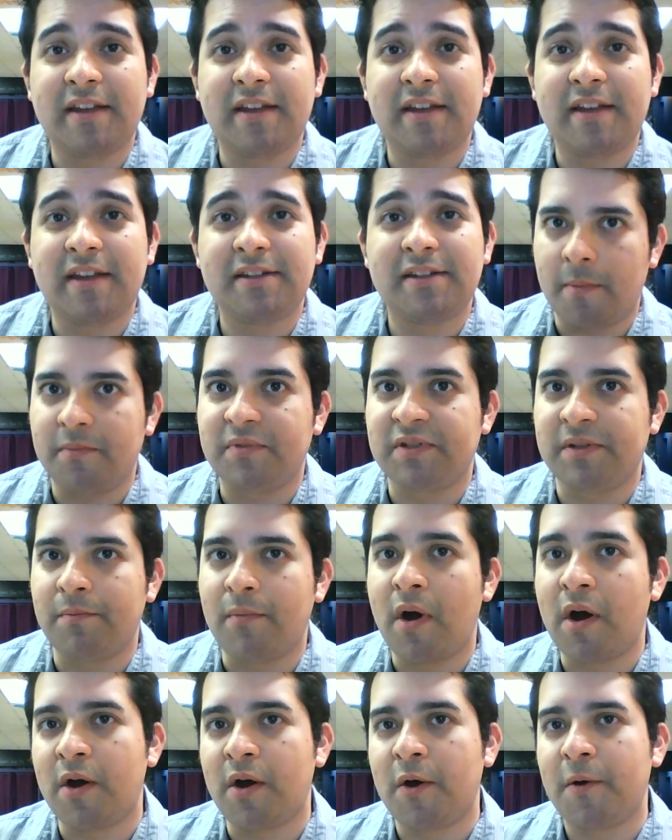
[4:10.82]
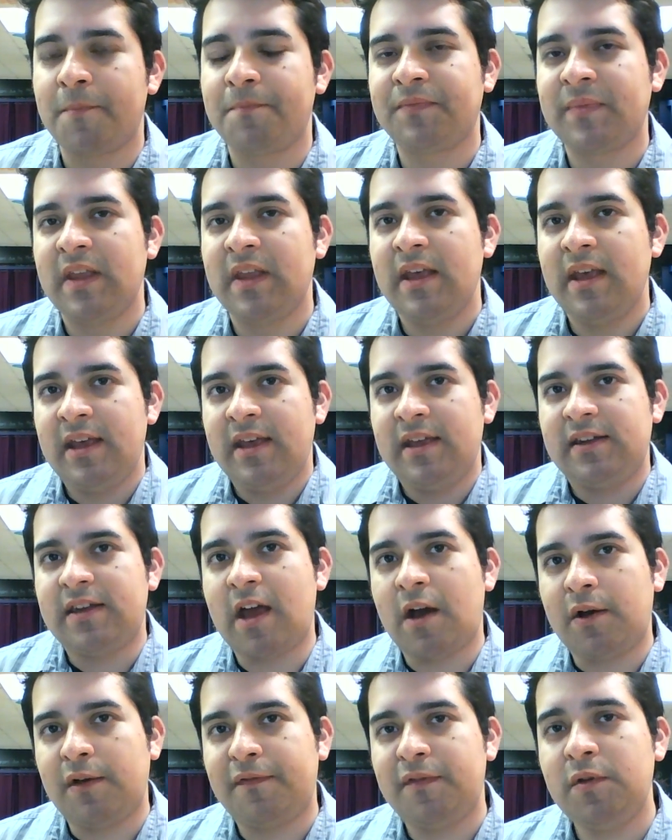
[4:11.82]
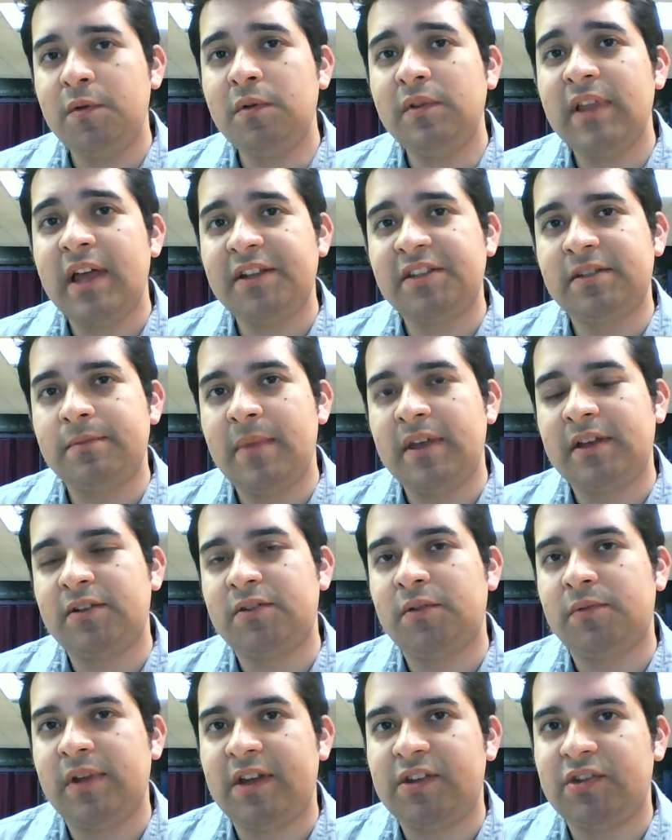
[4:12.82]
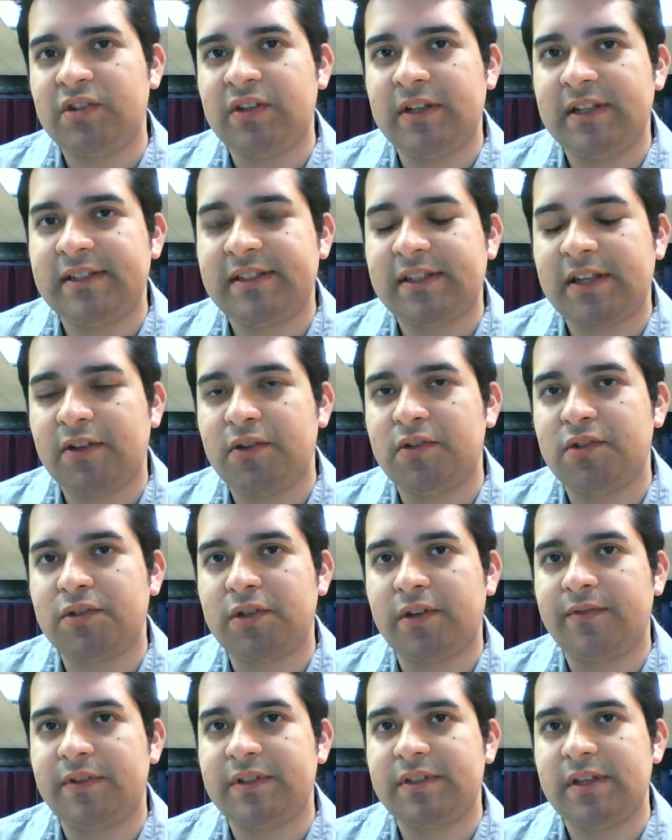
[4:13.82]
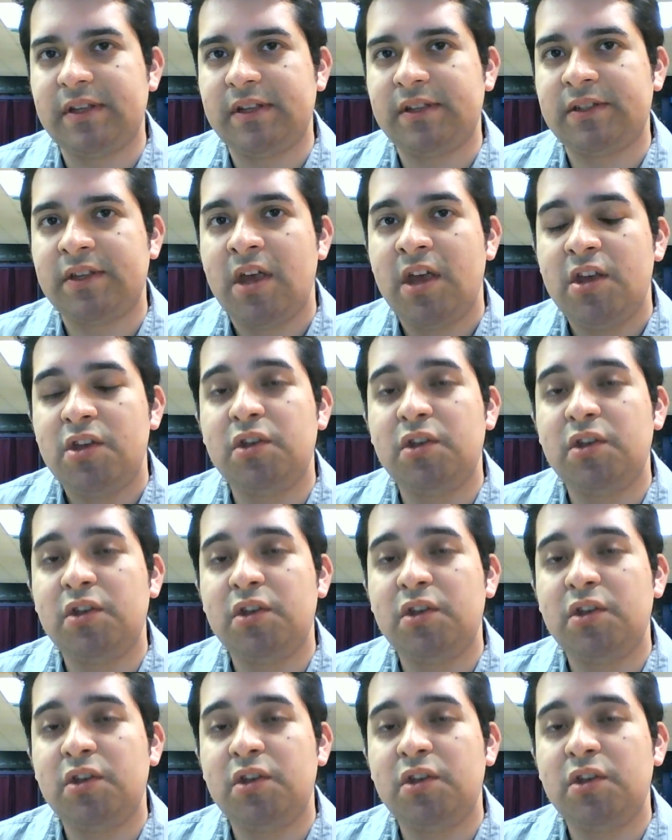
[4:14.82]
Prom tomorrow. Now, if you would like to make a donation to Insight Youth Services,